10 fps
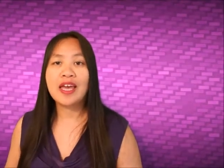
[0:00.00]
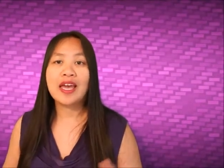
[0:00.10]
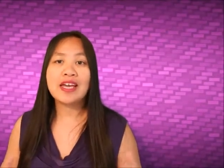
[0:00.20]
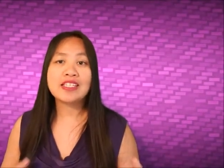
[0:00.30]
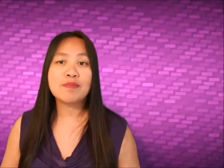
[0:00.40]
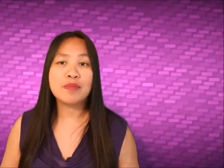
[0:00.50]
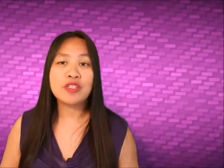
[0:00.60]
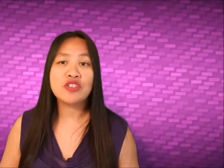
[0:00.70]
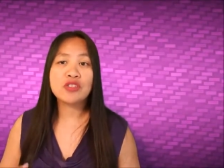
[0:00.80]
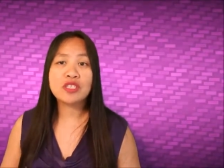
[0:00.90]
As a
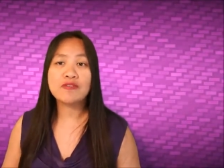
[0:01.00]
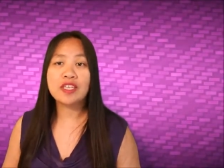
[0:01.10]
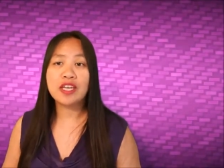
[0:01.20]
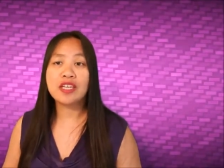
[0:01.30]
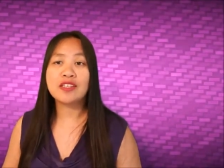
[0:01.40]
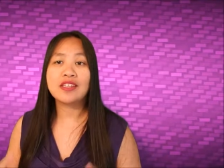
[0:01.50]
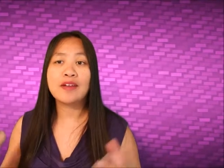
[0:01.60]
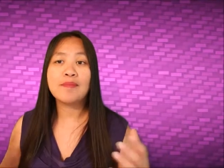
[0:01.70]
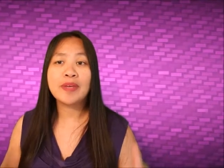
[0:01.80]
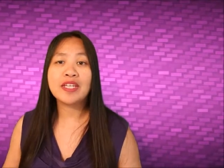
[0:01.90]
Pinterest VA, there are
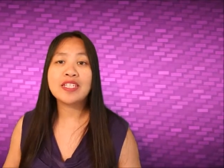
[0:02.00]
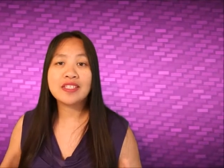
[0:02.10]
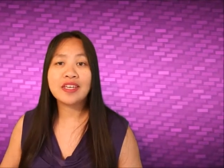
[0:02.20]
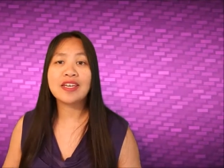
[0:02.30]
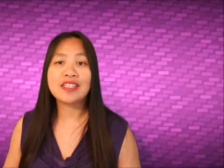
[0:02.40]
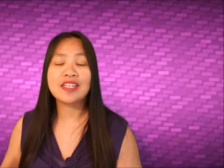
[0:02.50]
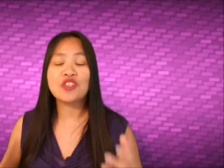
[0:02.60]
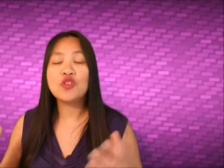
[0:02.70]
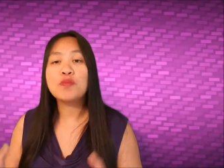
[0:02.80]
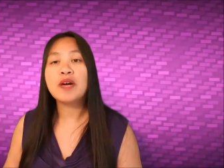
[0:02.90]
many tasks that
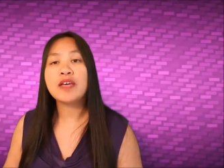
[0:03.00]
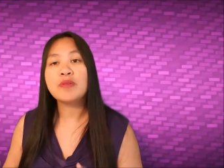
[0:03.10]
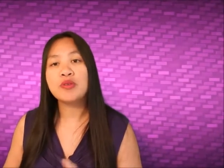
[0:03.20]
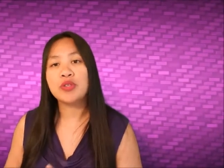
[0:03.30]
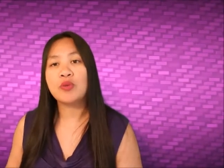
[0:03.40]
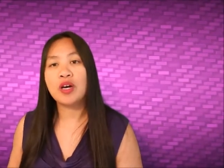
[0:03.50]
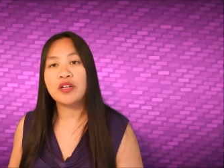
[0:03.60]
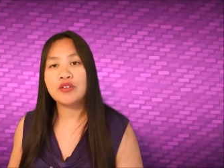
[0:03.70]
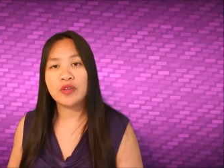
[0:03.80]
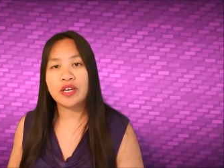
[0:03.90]
you might be
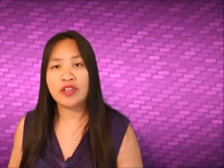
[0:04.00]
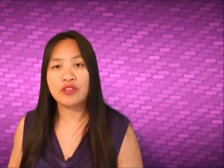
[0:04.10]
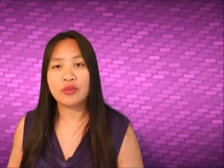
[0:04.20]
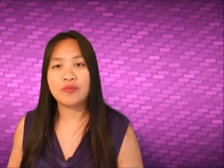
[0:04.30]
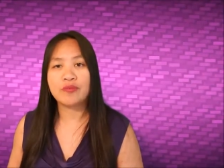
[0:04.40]
required to handle.